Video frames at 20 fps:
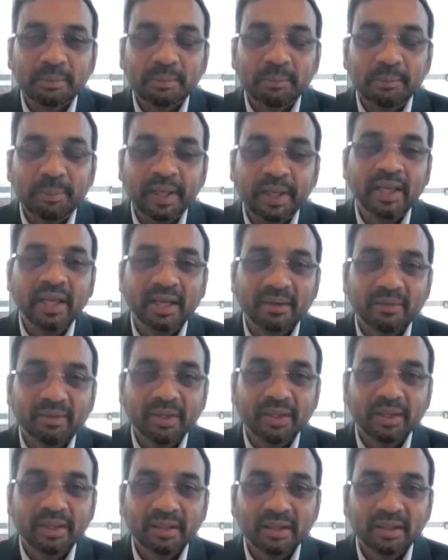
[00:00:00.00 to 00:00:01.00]
Betting
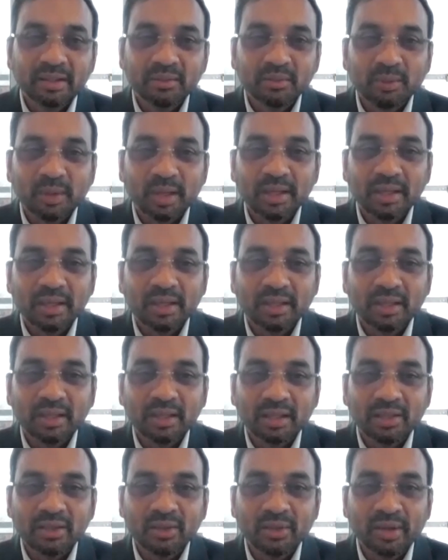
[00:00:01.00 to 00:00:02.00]
everything on one and
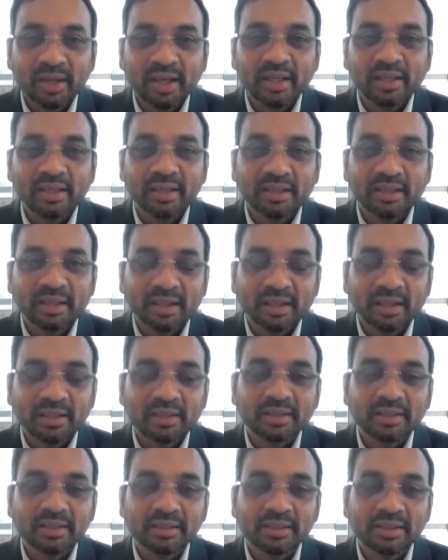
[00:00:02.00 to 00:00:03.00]
not doing anything on
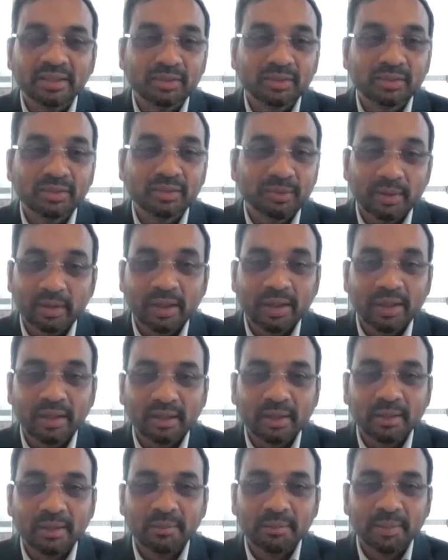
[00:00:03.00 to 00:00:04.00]
others is only
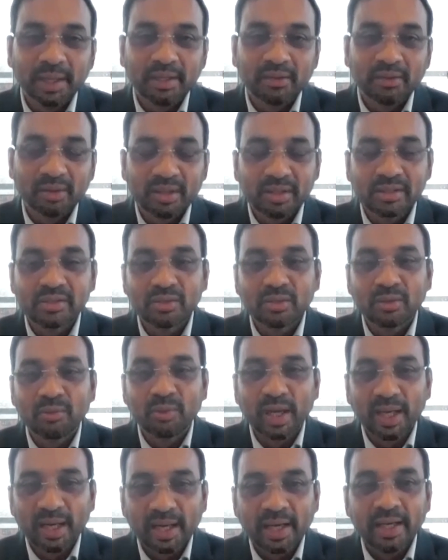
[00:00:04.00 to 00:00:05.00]
make you risk. So
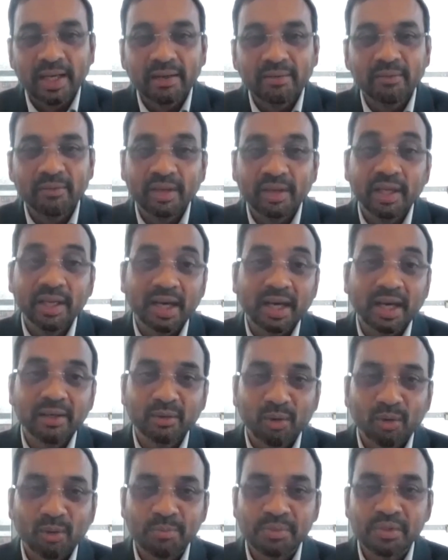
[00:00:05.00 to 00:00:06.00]
while I have very high
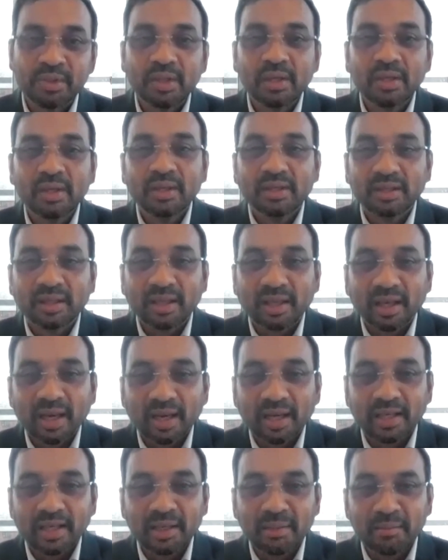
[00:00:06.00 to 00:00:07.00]
hopes that
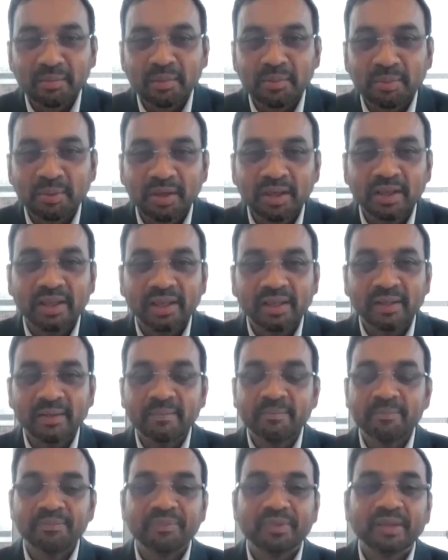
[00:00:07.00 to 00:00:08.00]
electric mobility
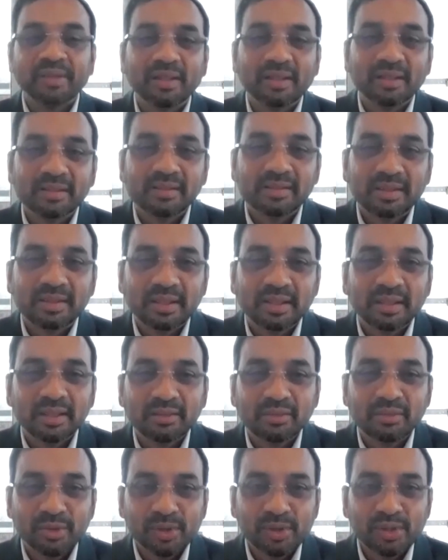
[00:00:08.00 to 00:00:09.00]
is
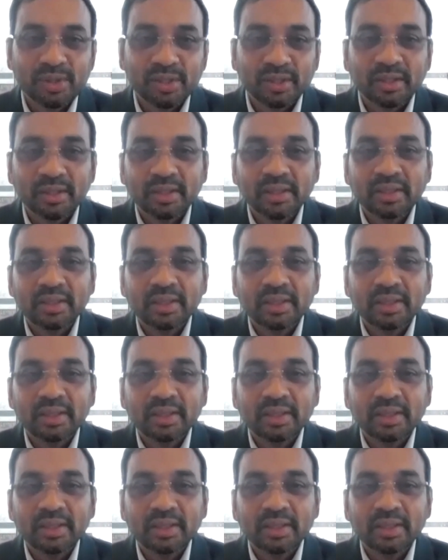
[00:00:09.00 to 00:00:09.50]
the future,